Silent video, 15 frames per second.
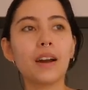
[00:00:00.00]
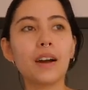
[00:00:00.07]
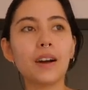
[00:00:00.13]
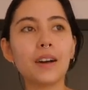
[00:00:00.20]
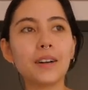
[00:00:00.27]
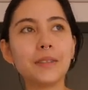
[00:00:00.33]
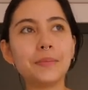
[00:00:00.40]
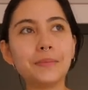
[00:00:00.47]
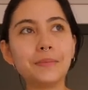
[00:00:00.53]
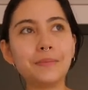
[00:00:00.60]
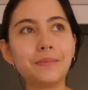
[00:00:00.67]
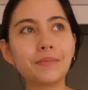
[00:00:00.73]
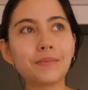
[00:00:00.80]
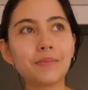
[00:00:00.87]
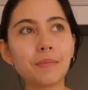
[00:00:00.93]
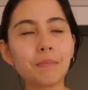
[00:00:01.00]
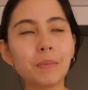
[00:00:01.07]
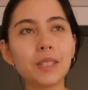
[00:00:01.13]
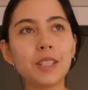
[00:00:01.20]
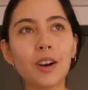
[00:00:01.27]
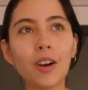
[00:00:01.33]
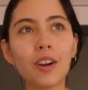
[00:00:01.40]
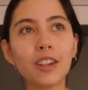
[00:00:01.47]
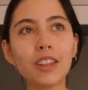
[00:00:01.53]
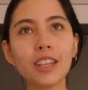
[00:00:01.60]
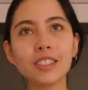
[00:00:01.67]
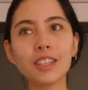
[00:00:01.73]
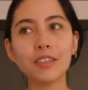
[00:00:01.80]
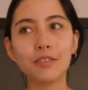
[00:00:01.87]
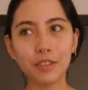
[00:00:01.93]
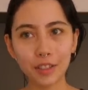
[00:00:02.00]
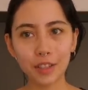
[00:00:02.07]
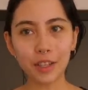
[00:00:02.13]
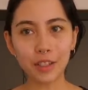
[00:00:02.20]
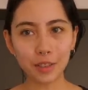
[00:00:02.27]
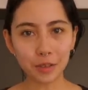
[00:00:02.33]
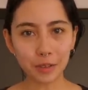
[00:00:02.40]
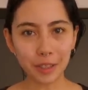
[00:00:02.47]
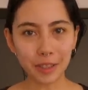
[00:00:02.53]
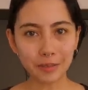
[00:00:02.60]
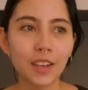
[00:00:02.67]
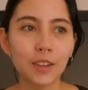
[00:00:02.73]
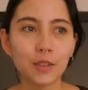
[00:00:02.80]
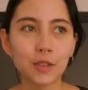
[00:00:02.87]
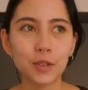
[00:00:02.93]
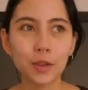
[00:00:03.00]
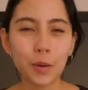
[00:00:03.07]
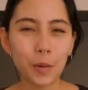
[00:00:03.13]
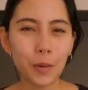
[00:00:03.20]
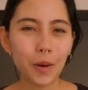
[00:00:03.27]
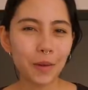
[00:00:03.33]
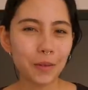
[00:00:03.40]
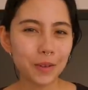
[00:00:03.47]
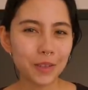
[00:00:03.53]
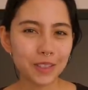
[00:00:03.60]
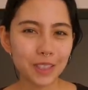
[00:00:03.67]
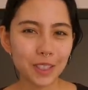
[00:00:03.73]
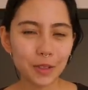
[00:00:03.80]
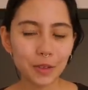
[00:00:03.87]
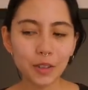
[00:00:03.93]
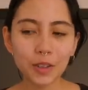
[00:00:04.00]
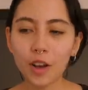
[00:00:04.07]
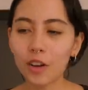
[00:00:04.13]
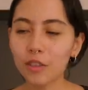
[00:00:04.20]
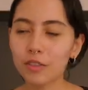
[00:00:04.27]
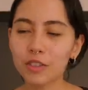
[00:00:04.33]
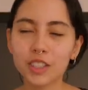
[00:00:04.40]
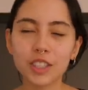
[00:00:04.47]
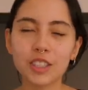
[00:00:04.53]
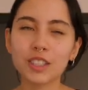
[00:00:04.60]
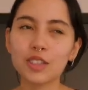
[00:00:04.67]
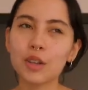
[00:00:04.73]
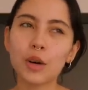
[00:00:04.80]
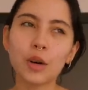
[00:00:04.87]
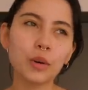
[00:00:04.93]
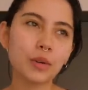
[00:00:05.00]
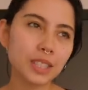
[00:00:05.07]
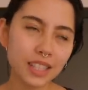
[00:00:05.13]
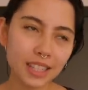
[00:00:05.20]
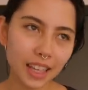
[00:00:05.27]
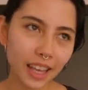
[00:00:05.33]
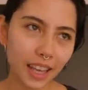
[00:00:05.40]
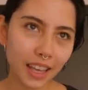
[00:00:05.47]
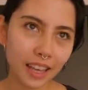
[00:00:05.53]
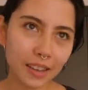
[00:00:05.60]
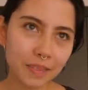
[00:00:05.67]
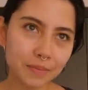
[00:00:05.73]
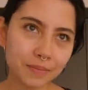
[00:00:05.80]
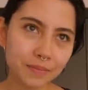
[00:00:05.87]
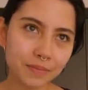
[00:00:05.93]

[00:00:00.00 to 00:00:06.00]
Um, but there are things I feel like doing. So I wanna take you along for just a cozy day